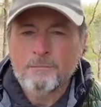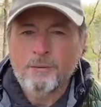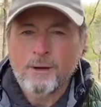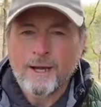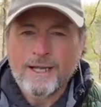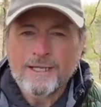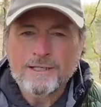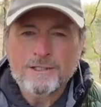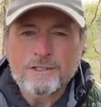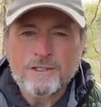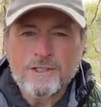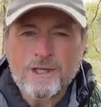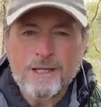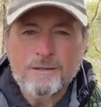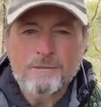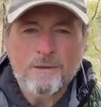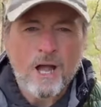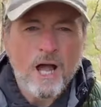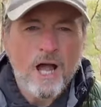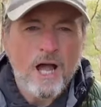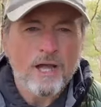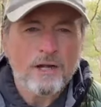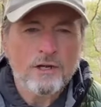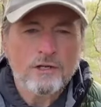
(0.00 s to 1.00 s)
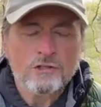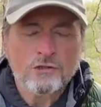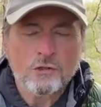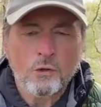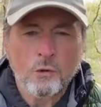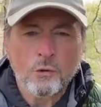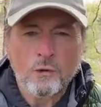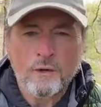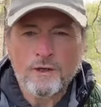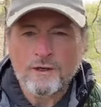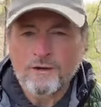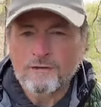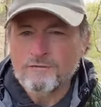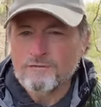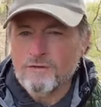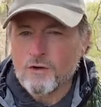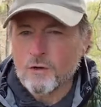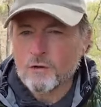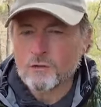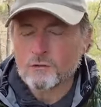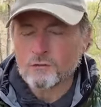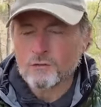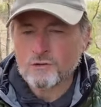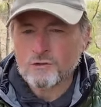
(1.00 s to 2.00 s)
brainstem auditory
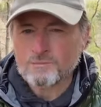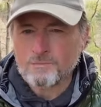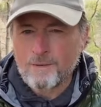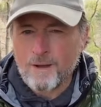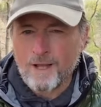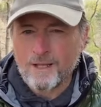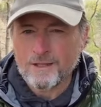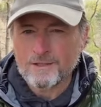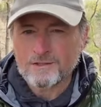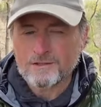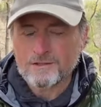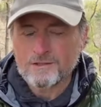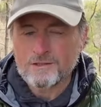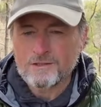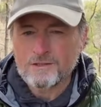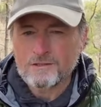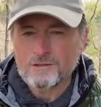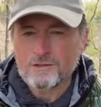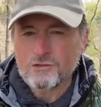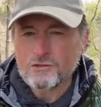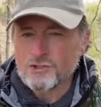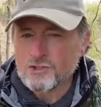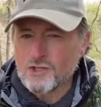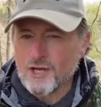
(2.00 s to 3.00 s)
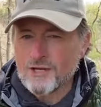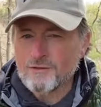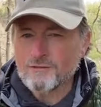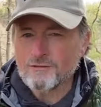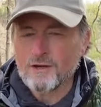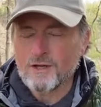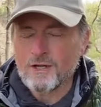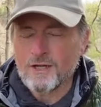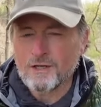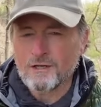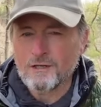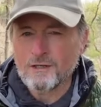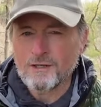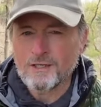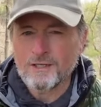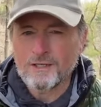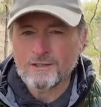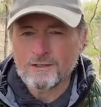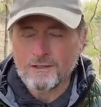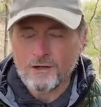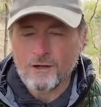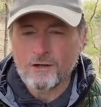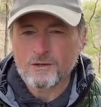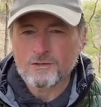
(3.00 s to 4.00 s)
evoked response, to check for hearing
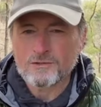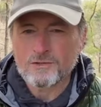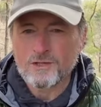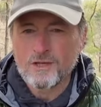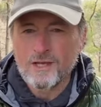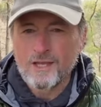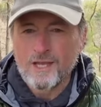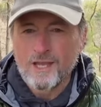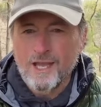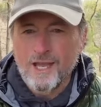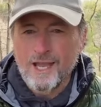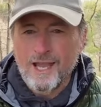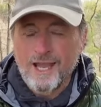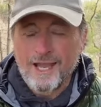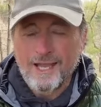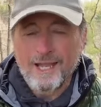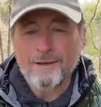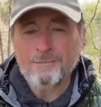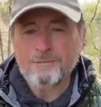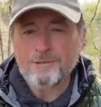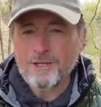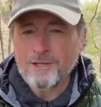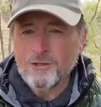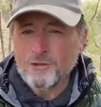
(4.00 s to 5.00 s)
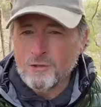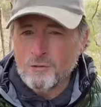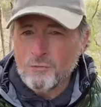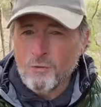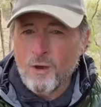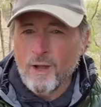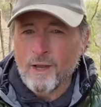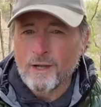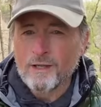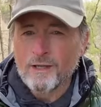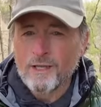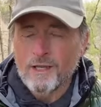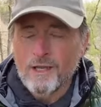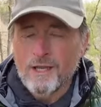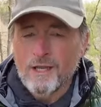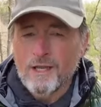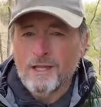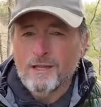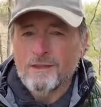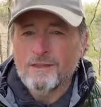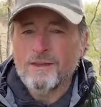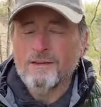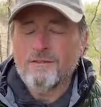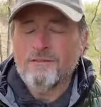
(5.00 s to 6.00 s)
in dogs. And I'm telling you what,
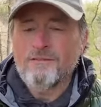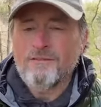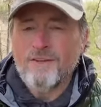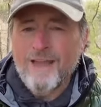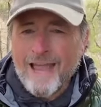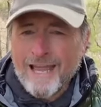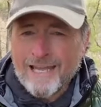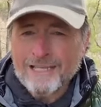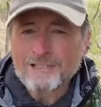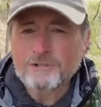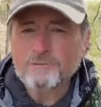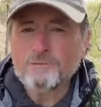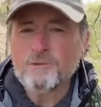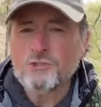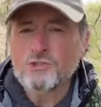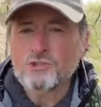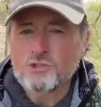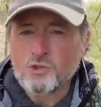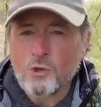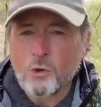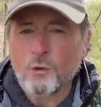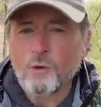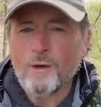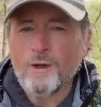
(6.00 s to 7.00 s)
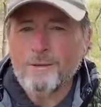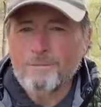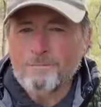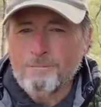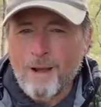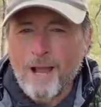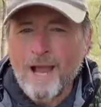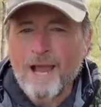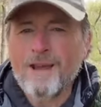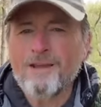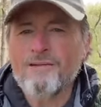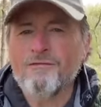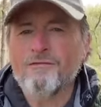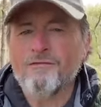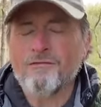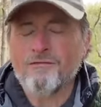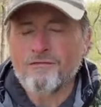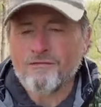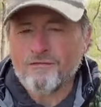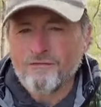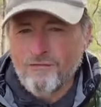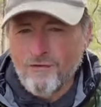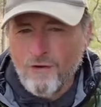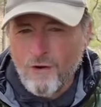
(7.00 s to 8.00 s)
the vast majority by
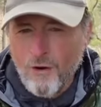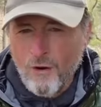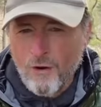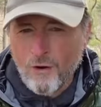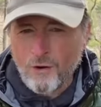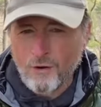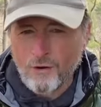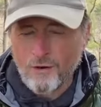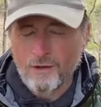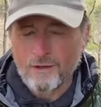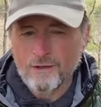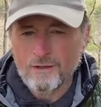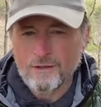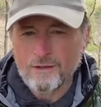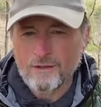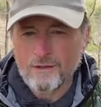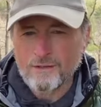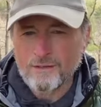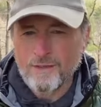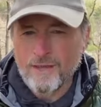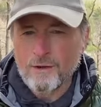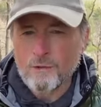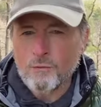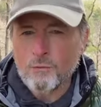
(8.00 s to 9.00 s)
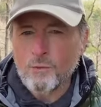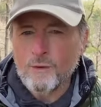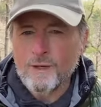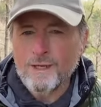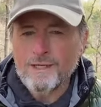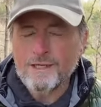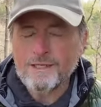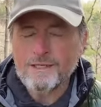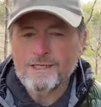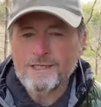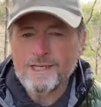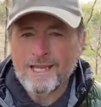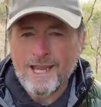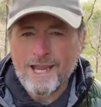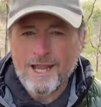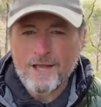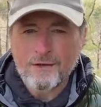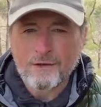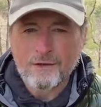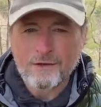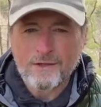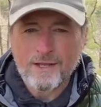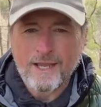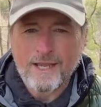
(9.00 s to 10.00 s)
far that we
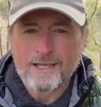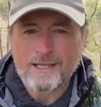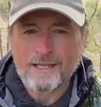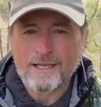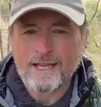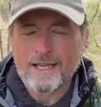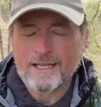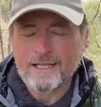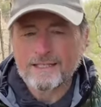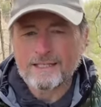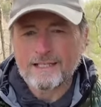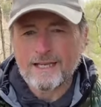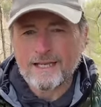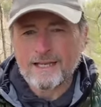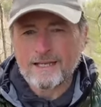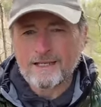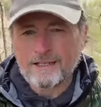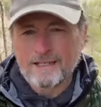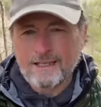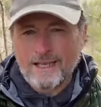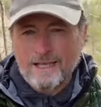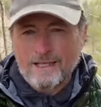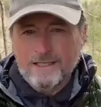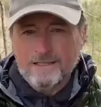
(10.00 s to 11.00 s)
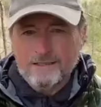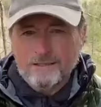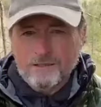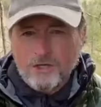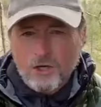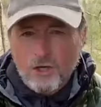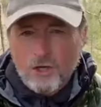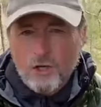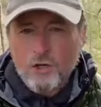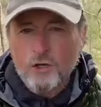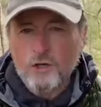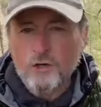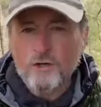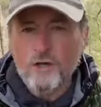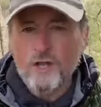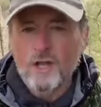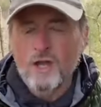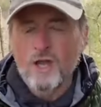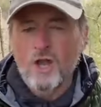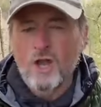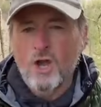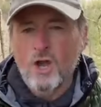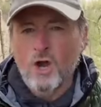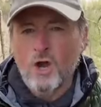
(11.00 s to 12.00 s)
encountered that had incurred
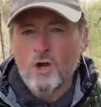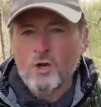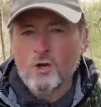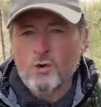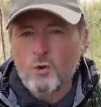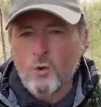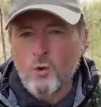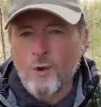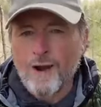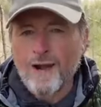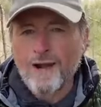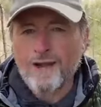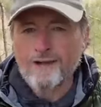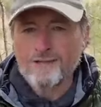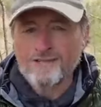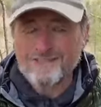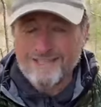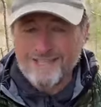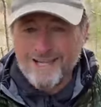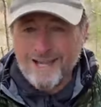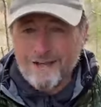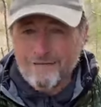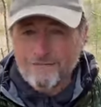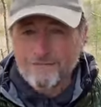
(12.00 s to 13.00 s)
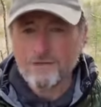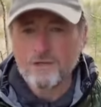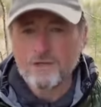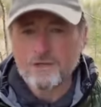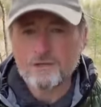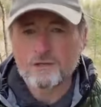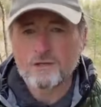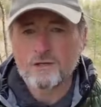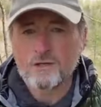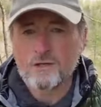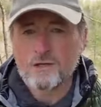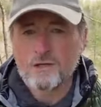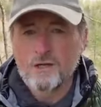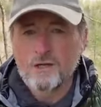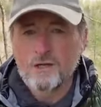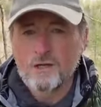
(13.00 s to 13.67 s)
acquired deafness